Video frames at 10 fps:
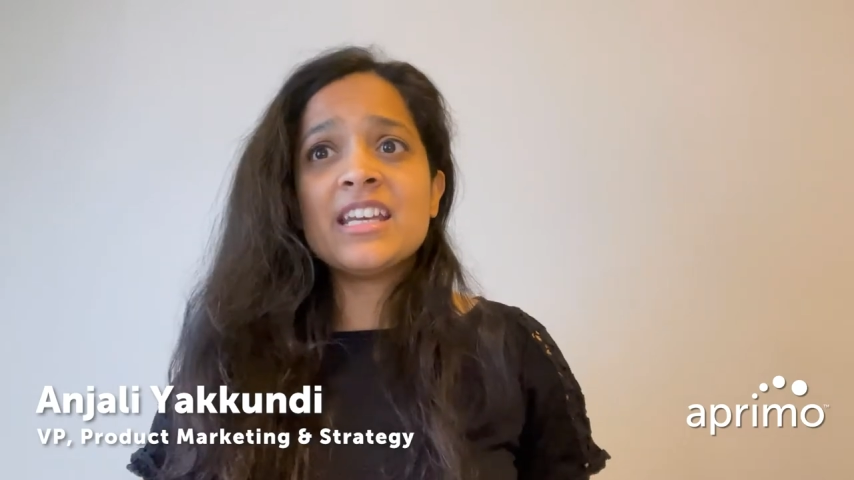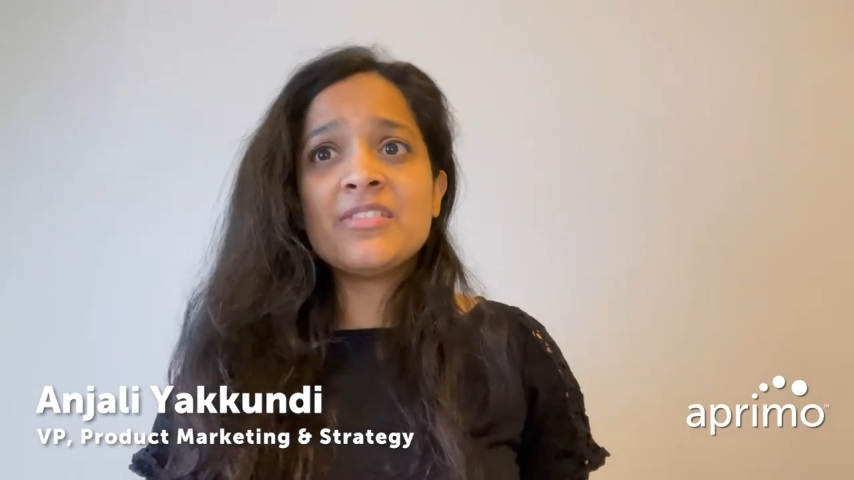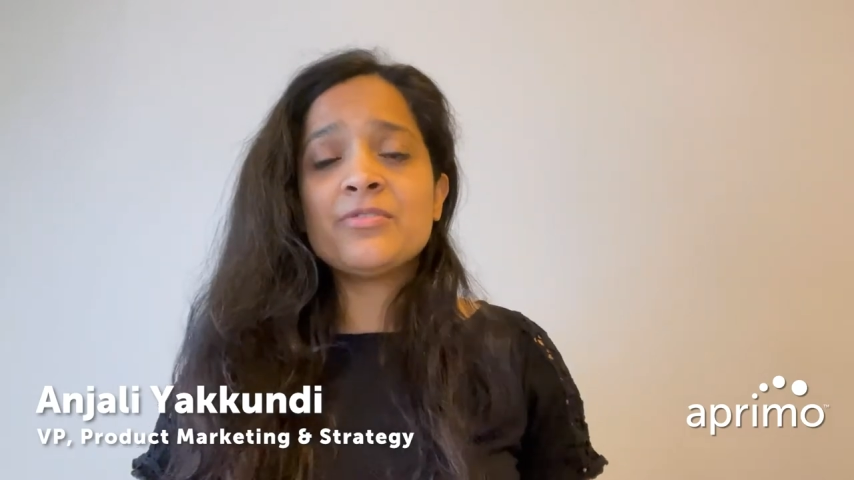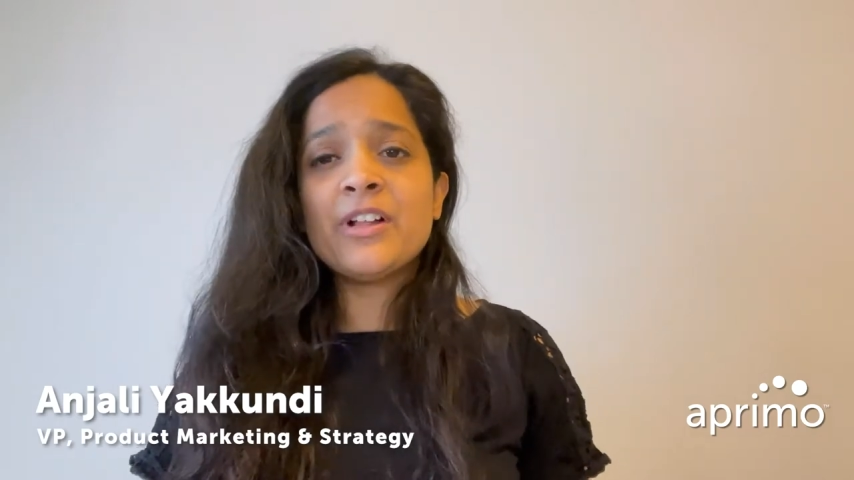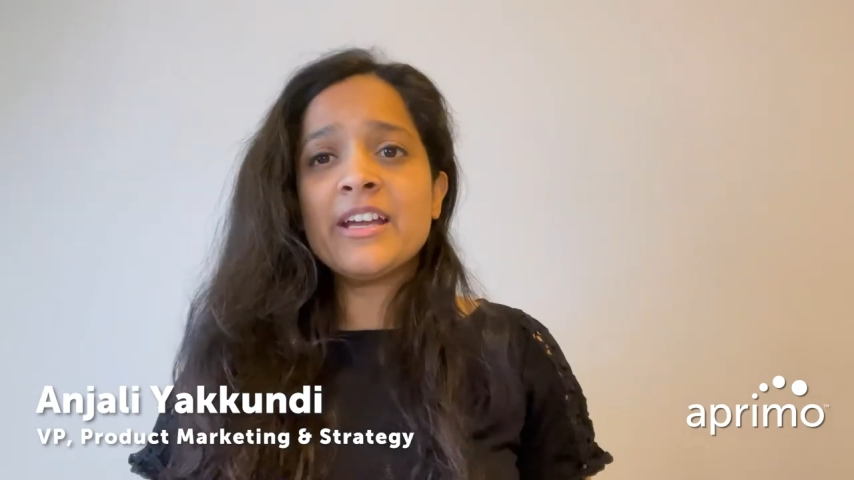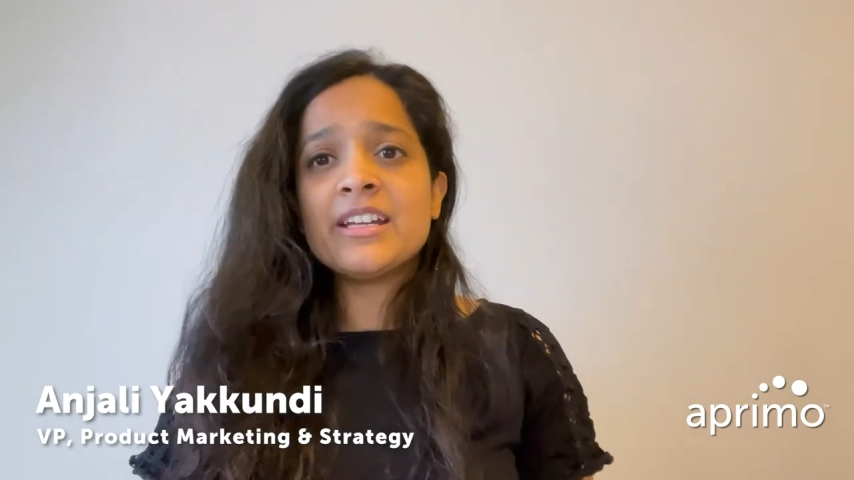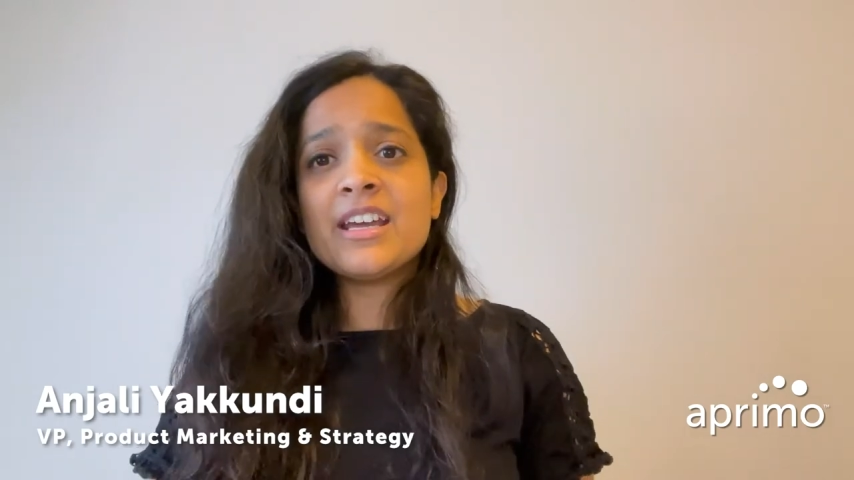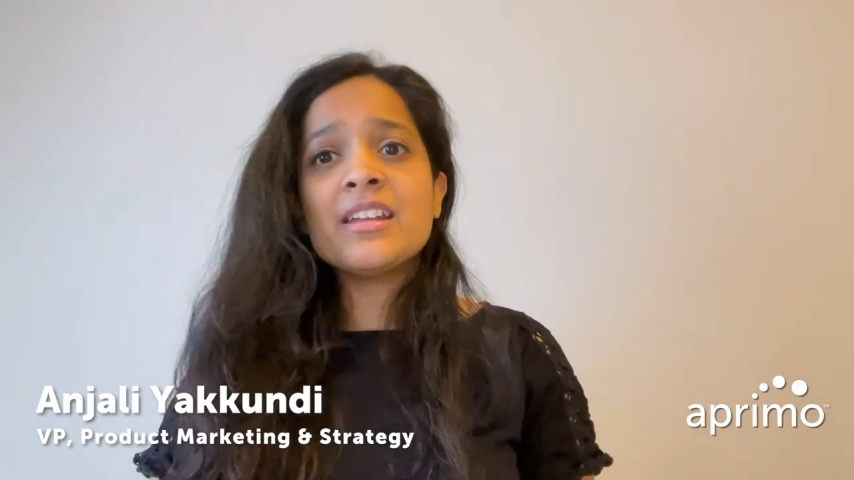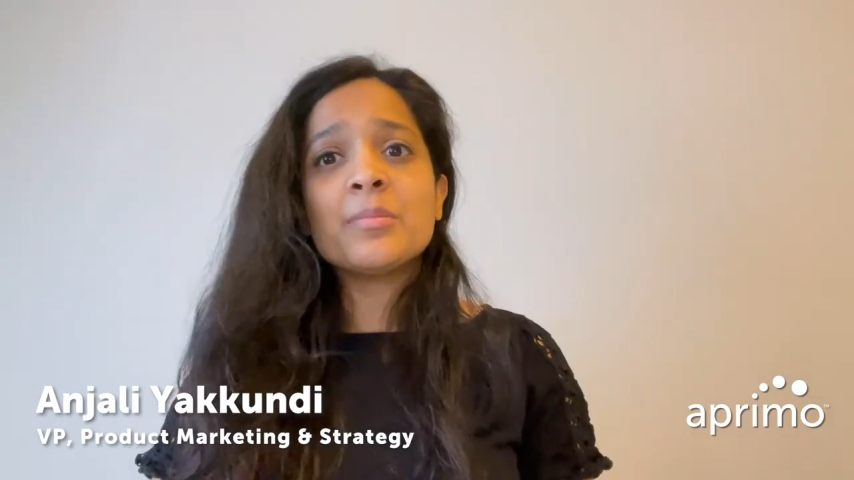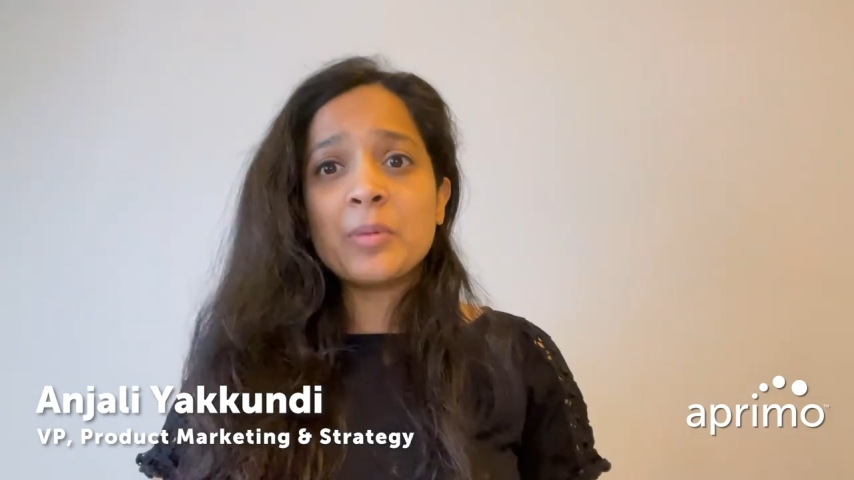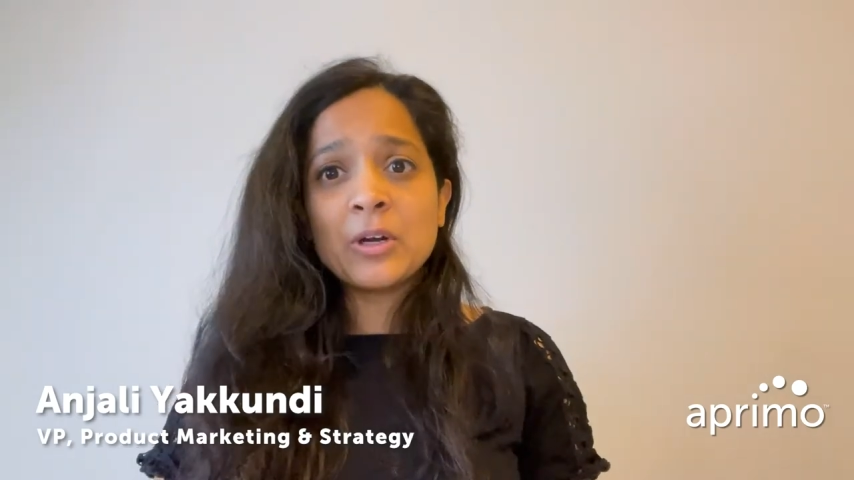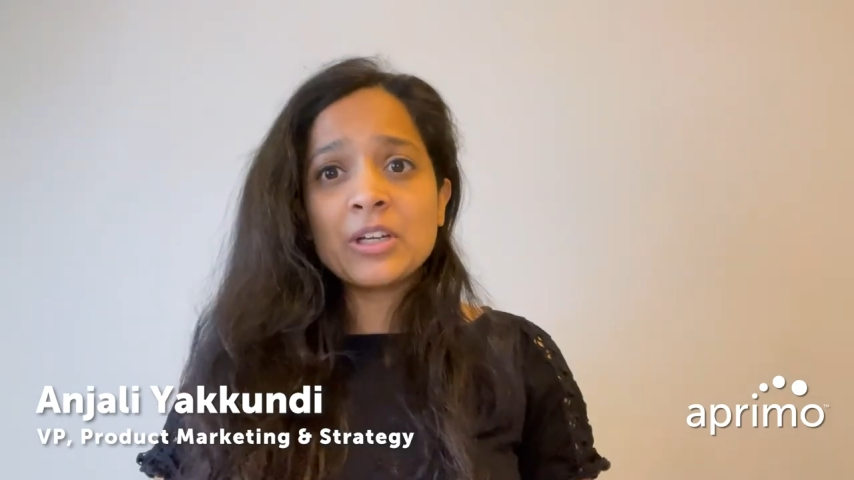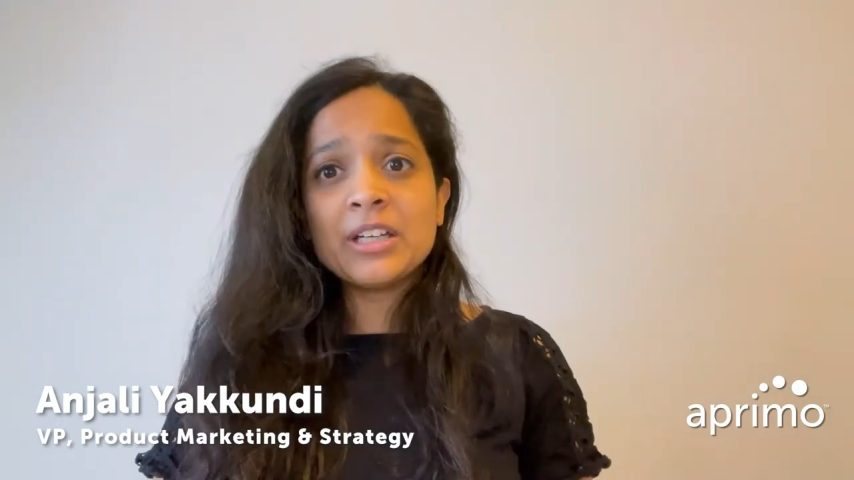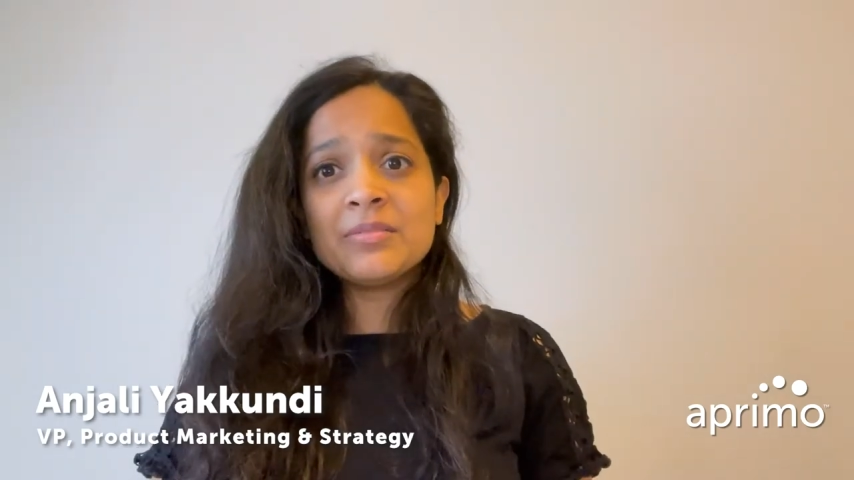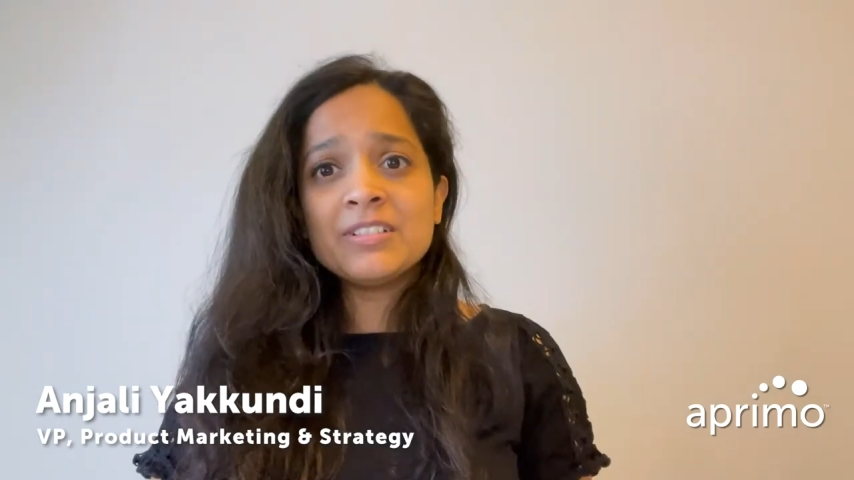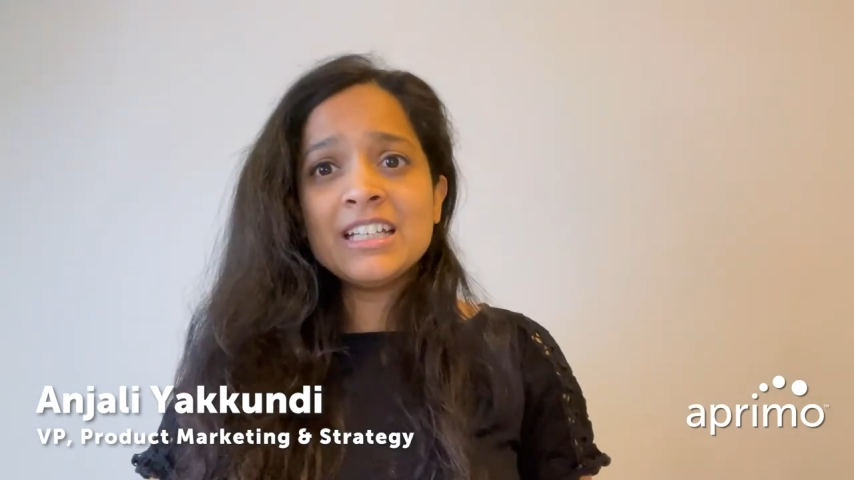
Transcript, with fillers: in flight, and in market.